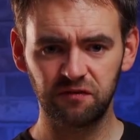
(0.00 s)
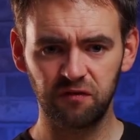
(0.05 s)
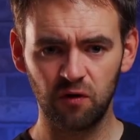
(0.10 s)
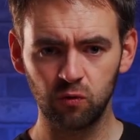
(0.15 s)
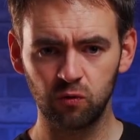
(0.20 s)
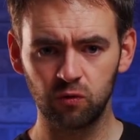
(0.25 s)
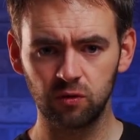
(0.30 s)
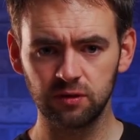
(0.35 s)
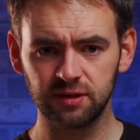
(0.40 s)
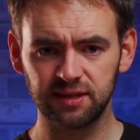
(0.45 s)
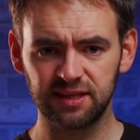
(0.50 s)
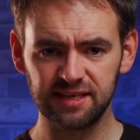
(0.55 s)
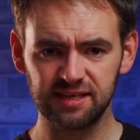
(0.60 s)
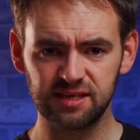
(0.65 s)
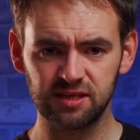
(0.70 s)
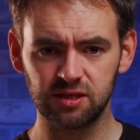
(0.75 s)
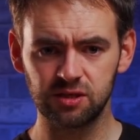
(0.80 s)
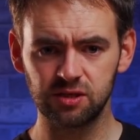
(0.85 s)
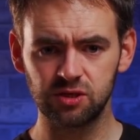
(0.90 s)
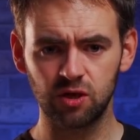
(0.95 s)
focal
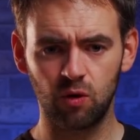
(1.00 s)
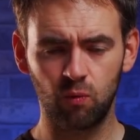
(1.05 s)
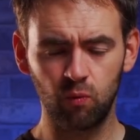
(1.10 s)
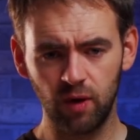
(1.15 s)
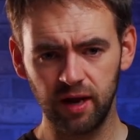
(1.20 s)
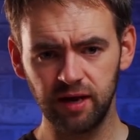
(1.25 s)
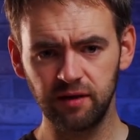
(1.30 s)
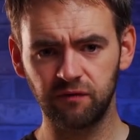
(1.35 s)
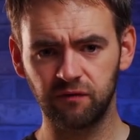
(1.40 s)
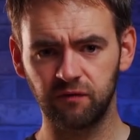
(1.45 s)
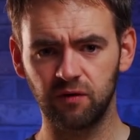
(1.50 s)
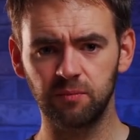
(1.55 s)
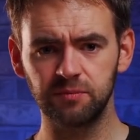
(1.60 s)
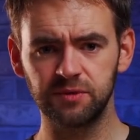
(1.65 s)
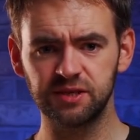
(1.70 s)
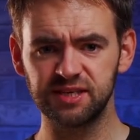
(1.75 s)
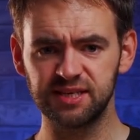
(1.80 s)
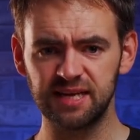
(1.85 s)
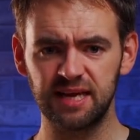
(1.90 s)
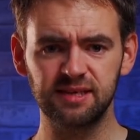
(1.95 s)
distance away
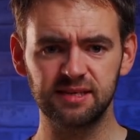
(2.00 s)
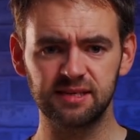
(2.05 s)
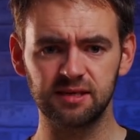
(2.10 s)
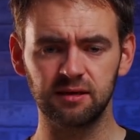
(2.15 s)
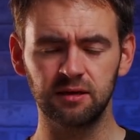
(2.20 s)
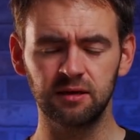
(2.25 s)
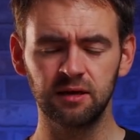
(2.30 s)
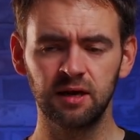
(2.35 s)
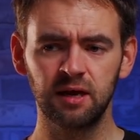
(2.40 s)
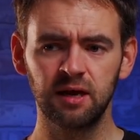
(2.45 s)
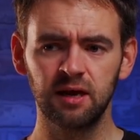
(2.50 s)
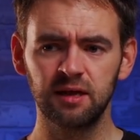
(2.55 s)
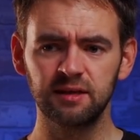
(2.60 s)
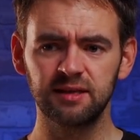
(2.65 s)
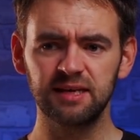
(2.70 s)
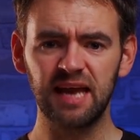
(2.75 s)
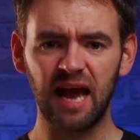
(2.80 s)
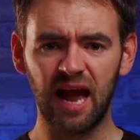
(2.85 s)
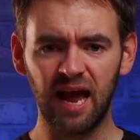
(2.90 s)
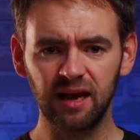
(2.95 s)
from the sensor,
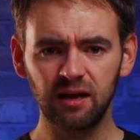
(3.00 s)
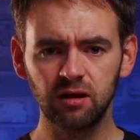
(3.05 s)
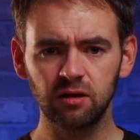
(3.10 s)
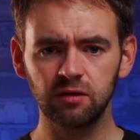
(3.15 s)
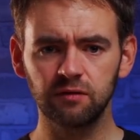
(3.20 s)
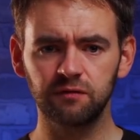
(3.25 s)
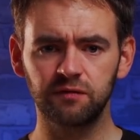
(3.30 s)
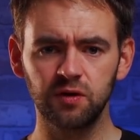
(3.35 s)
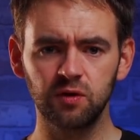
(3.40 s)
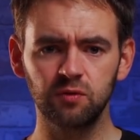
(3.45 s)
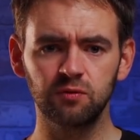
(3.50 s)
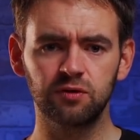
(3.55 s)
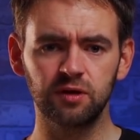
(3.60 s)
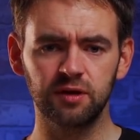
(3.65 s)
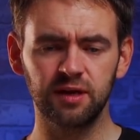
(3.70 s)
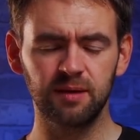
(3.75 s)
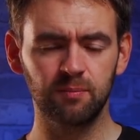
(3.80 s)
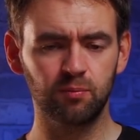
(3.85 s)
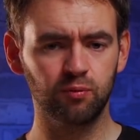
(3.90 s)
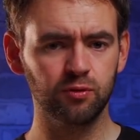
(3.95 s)
the angle of view
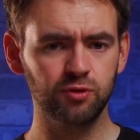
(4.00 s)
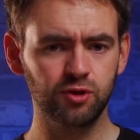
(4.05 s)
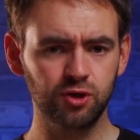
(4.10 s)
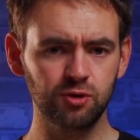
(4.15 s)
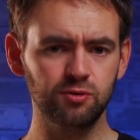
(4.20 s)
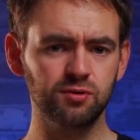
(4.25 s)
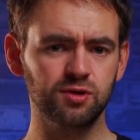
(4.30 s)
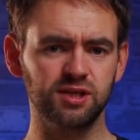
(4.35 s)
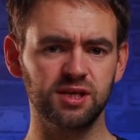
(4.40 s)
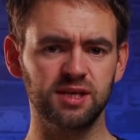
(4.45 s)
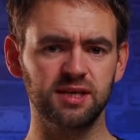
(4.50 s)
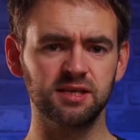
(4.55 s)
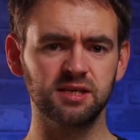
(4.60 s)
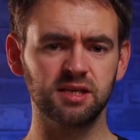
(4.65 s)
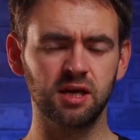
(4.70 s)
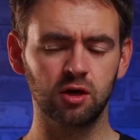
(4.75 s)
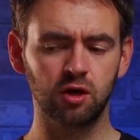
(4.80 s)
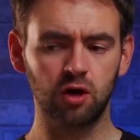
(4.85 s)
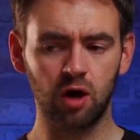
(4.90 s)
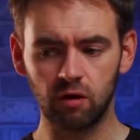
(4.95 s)
that it
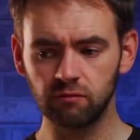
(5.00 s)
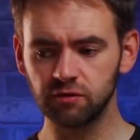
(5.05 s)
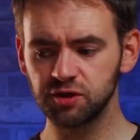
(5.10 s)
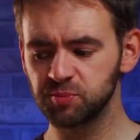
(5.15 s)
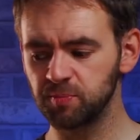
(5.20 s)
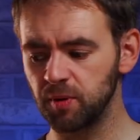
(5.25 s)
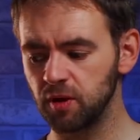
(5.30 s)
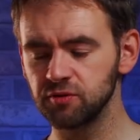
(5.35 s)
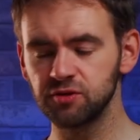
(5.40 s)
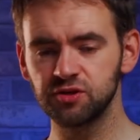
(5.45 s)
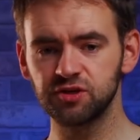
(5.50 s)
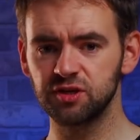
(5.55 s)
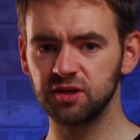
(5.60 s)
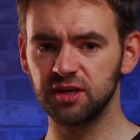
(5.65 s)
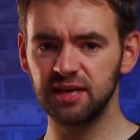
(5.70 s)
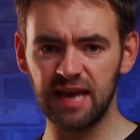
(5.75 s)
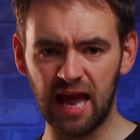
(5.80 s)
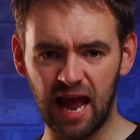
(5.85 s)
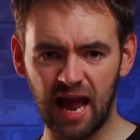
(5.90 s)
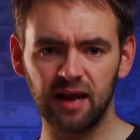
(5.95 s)
produces corresponds
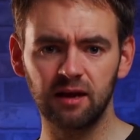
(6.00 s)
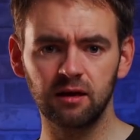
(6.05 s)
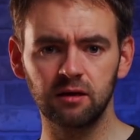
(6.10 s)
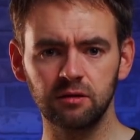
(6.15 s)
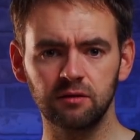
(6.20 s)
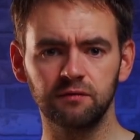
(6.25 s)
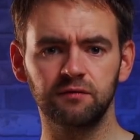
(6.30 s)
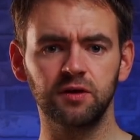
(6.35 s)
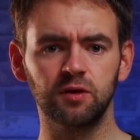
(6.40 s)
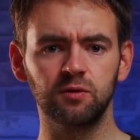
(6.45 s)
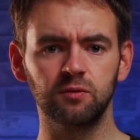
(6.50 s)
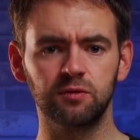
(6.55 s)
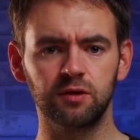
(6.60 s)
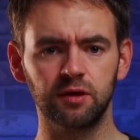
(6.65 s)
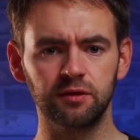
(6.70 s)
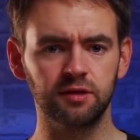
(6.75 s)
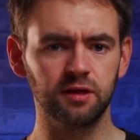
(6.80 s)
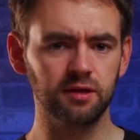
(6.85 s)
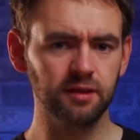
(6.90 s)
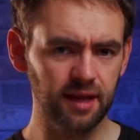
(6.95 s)
to the angle of view
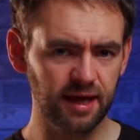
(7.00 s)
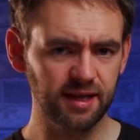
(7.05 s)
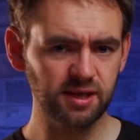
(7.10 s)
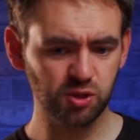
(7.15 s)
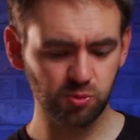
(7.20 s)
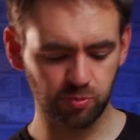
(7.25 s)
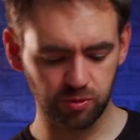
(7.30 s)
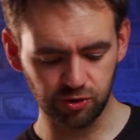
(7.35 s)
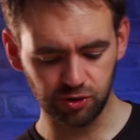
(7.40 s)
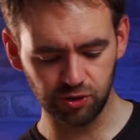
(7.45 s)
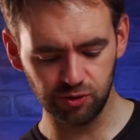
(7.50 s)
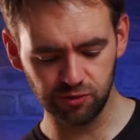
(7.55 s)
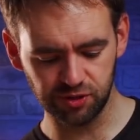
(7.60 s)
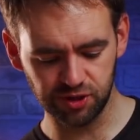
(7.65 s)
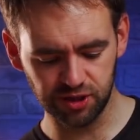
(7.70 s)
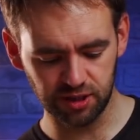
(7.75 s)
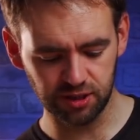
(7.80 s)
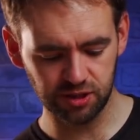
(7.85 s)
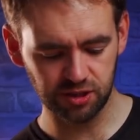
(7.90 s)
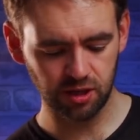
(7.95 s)
that the lens
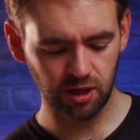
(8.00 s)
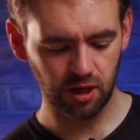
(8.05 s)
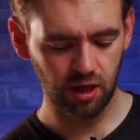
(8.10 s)
produces,